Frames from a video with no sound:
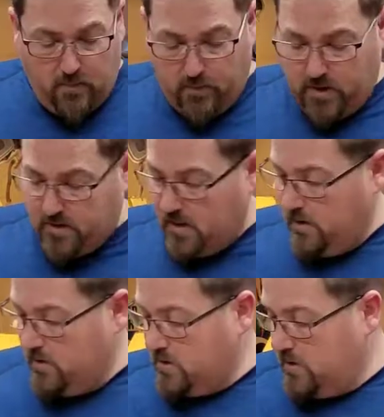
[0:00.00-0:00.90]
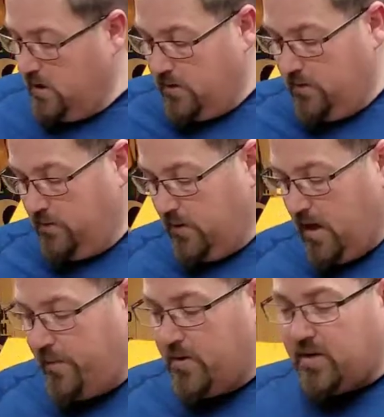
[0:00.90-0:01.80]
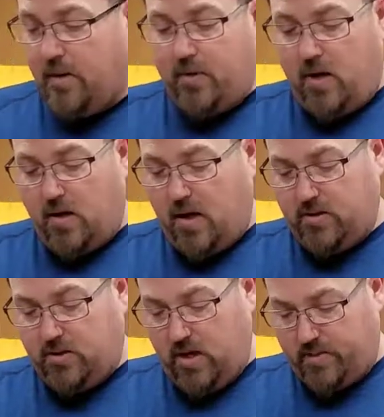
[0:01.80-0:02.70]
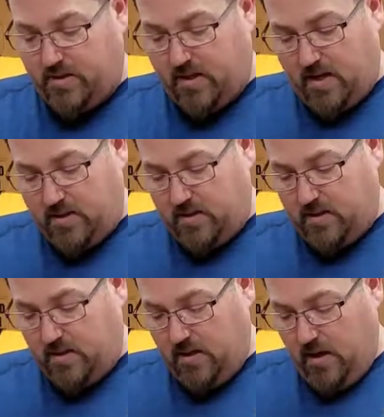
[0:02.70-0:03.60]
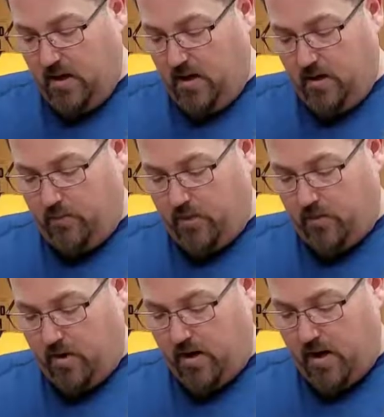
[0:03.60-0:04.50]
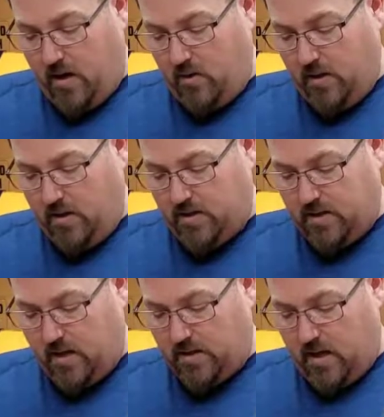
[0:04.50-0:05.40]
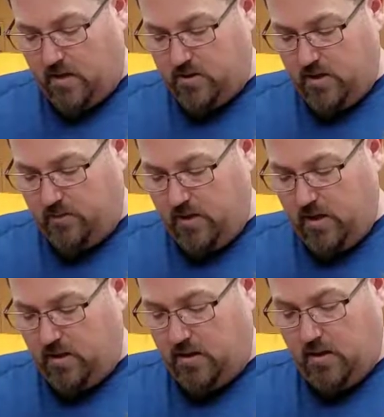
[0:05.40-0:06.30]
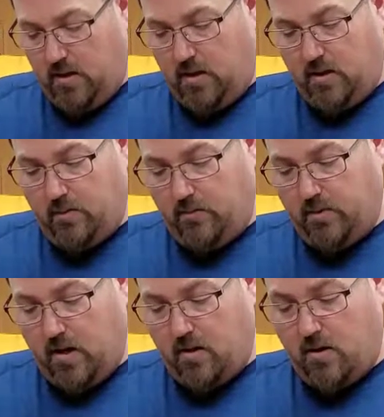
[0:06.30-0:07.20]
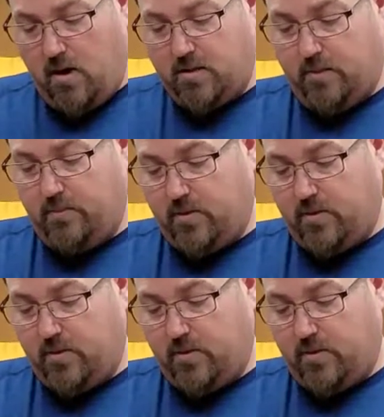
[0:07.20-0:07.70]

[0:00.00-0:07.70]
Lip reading: But there's, Lipos come in all kinds of shapes and sizes. But right now it is the technology to beat. They are awesome.